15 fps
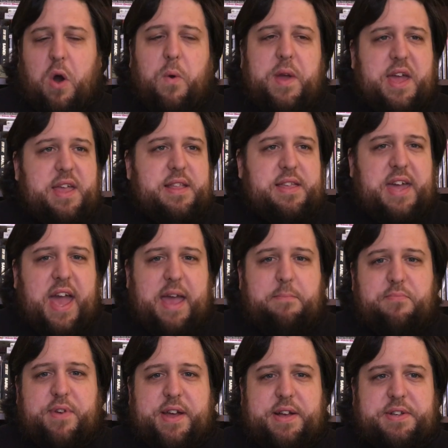Coheed and
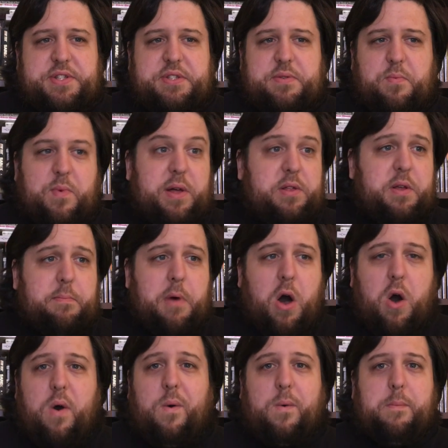Cambria's Welcome
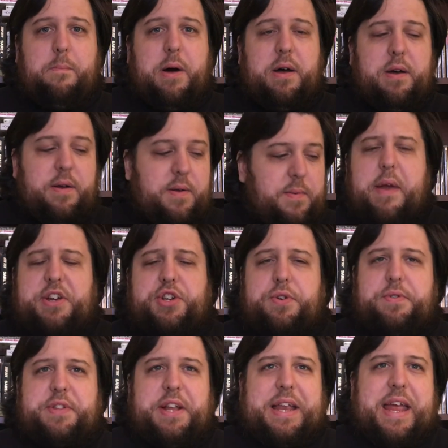Home.
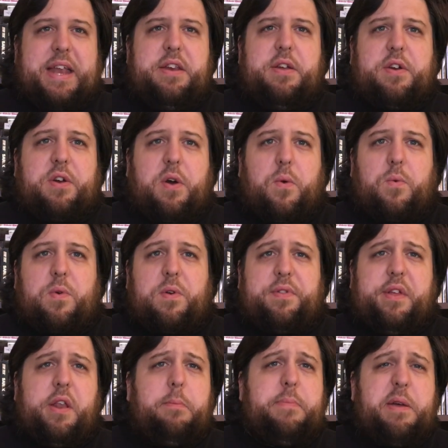Threshold and Indigo were
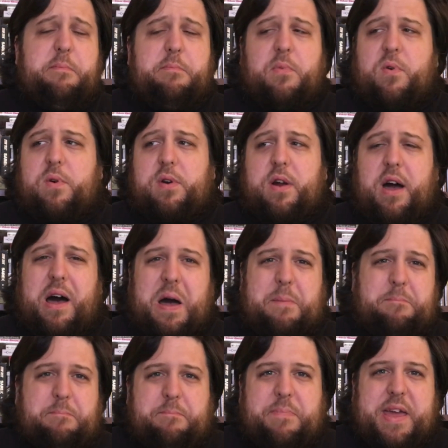a little bit more
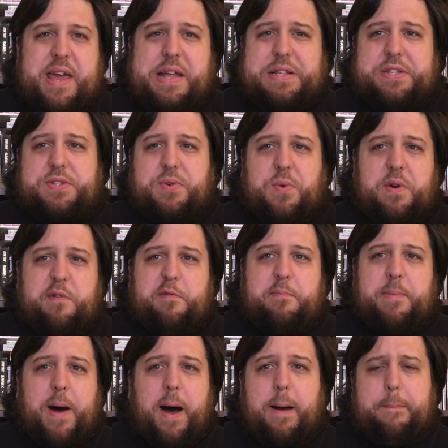upbeat, sort
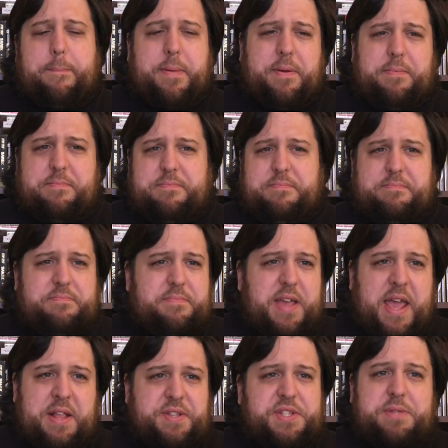of pop
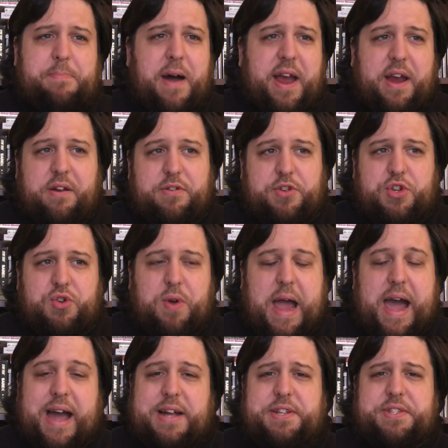inspired
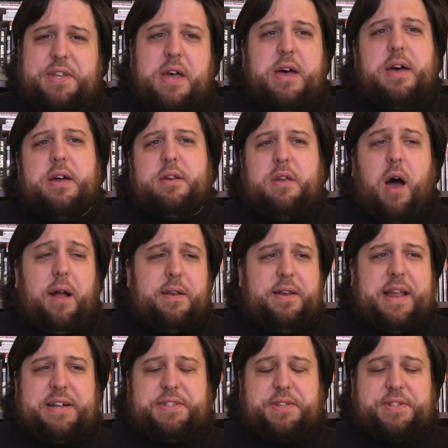tracks.
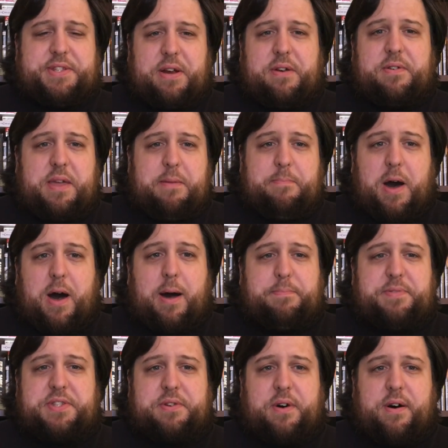Not necessarily
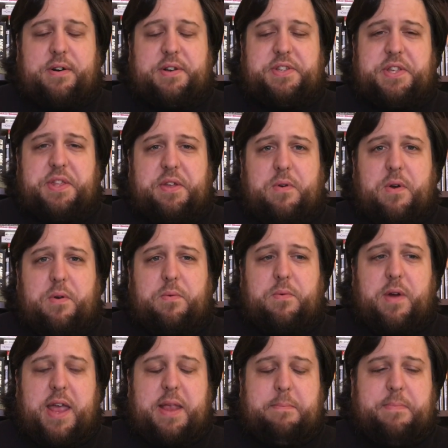pop songs in their own
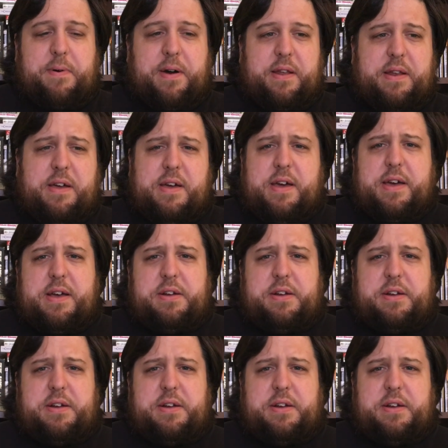right, but